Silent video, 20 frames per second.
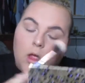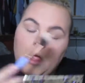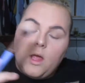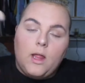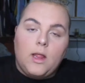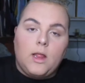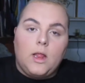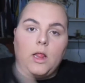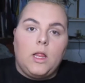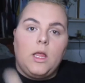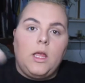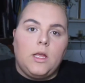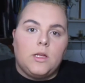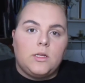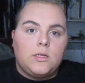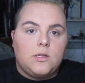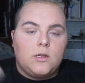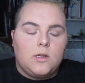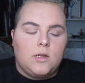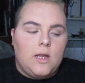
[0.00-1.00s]
at
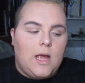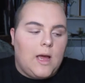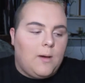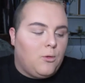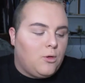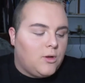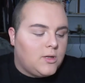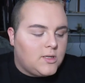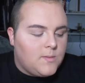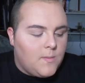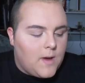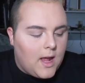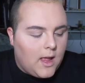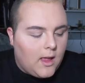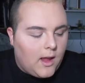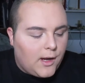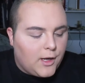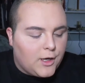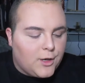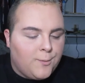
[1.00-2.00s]
least dabble in some
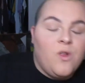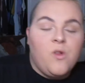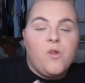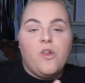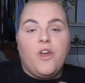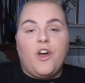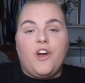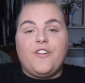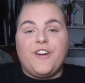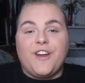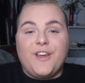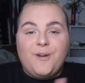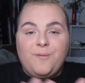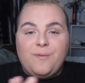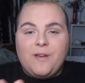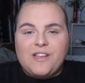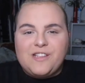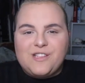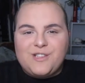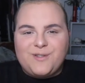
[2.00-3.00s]
highlighter. Alrighty, I hope
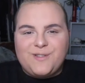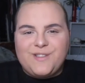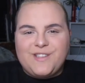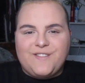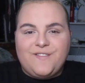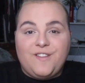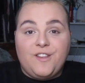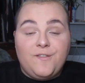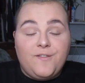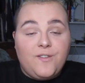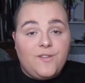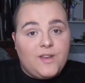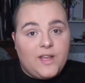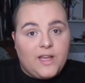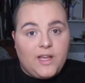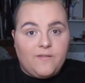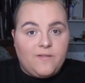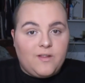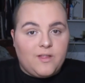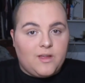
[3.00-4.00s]
you guys enjoyed this video. If you
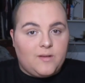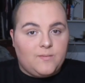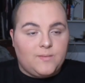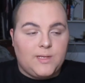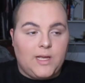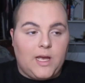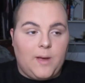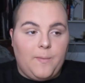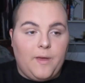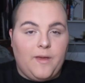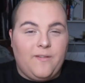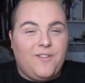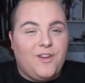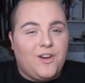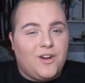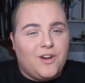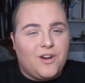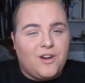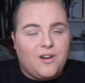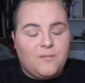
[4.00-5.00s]
did, give it a thumbs up. If
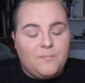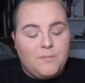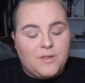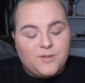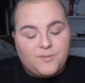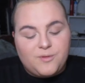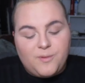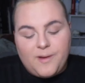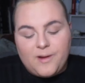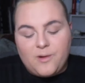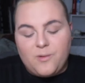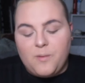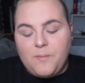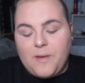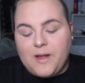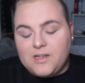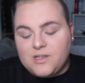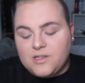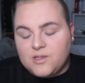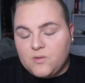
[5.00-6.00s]
you're miserable about going
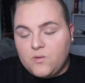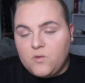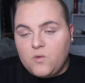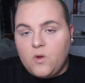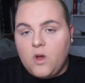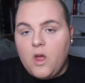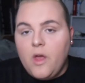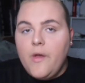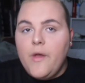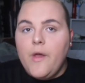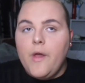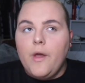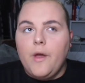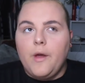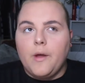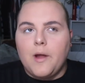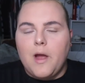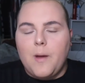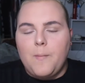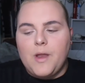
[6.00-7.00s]
back to school,
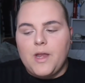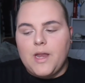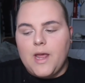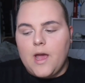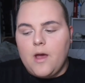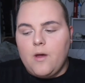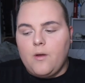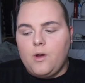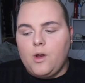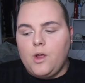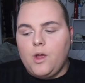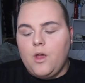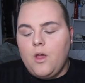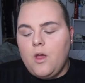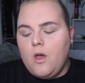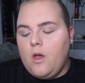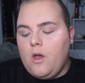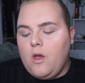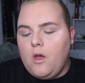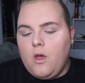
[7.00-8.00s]
comment down,
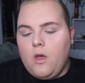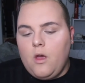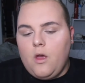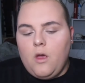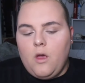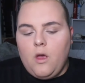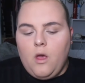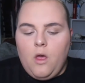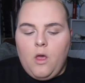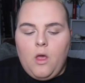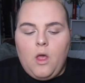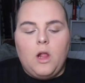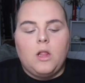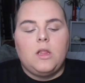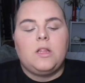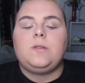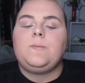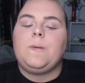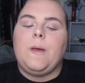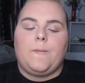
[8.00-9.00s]

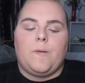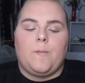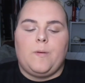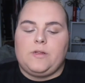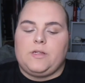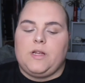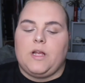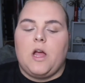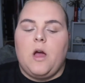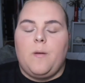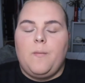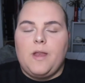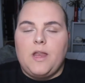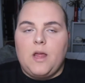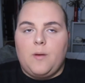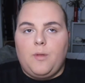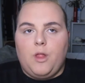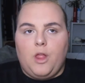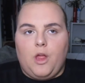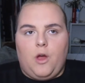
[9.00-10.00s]
let's be optimistic, comment
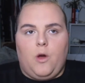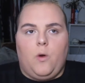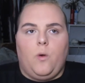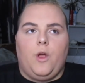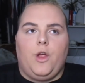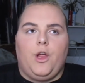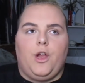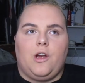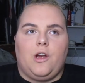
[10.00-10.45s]
down below